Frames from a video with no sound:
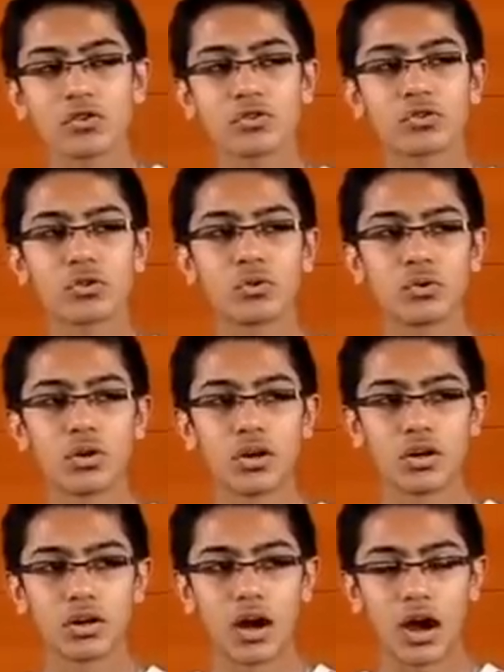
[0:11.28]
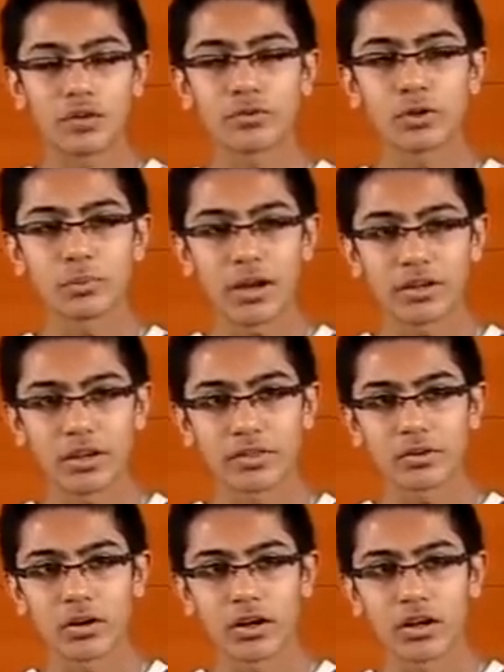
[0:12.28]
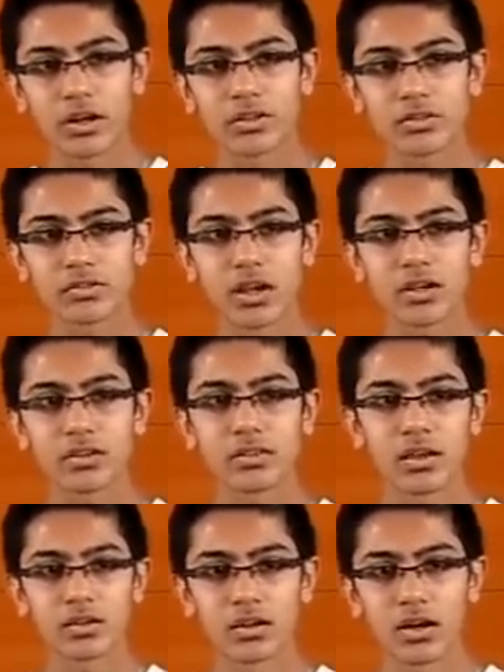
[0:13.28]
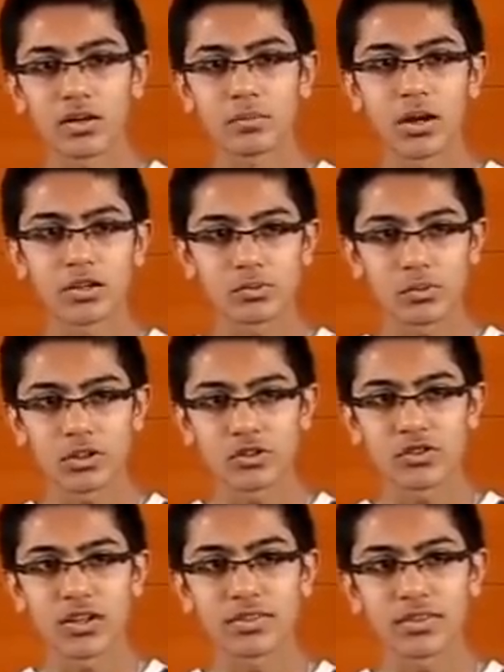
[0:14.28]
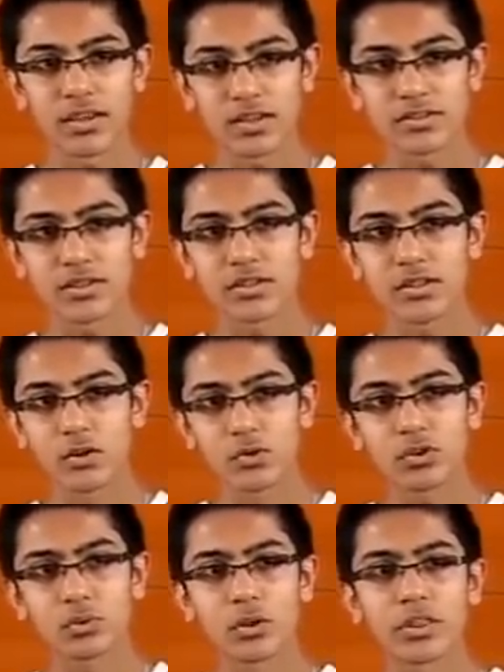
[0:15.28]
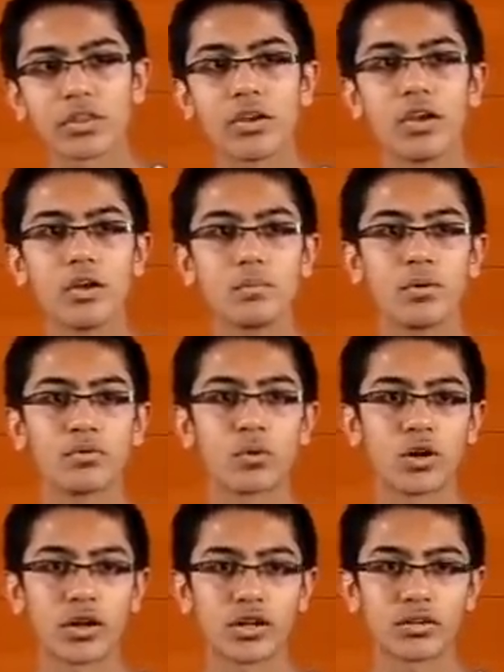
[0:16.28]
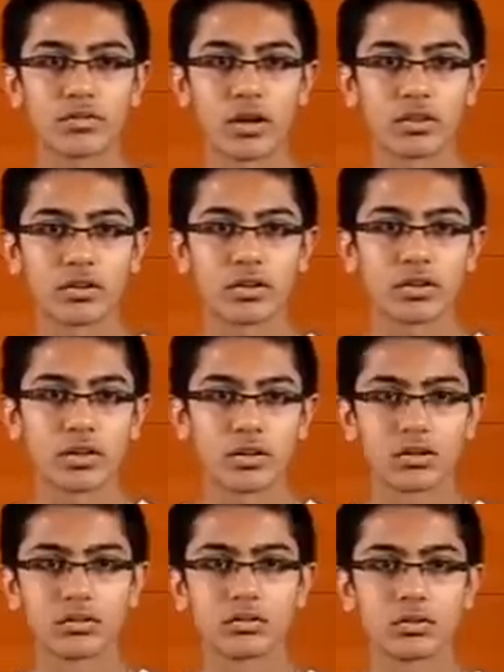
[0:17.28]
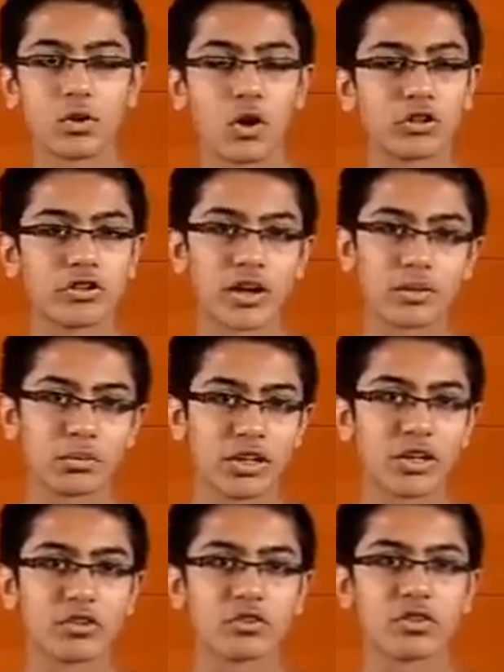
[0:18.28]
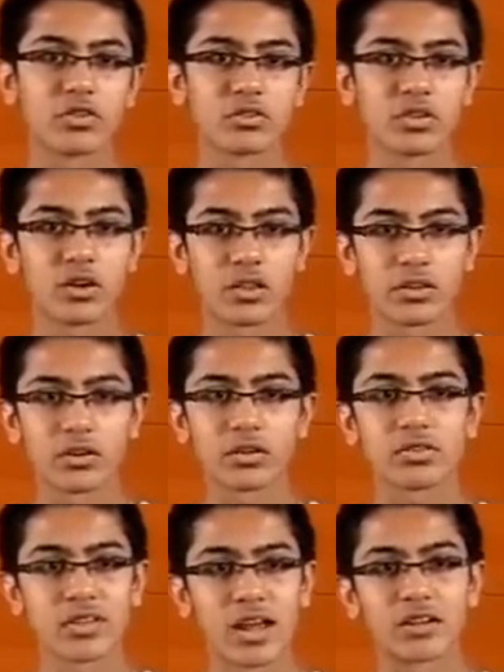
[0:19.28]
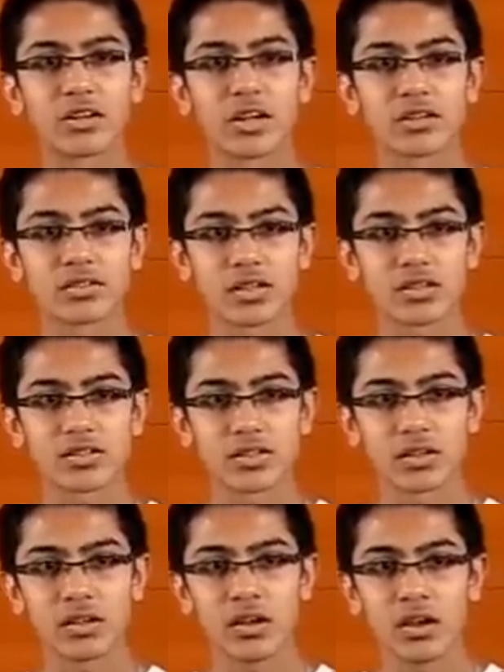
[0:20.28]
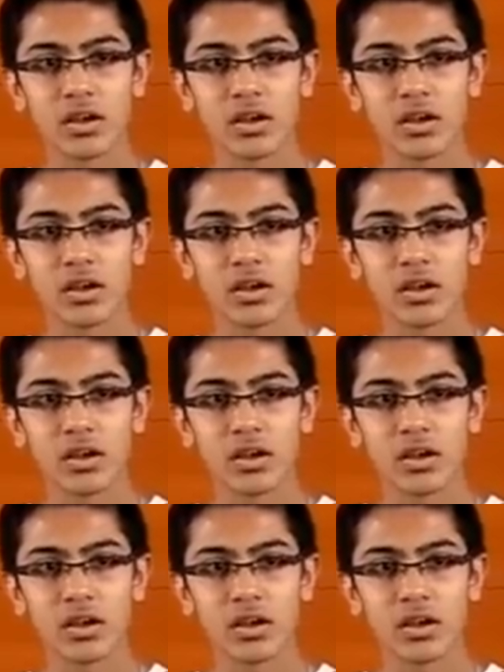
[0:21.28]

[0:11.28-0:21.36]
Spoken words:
So after my 10th grade, I decided that I might as well just get the SAT over with before I have other college applications and other standardized testing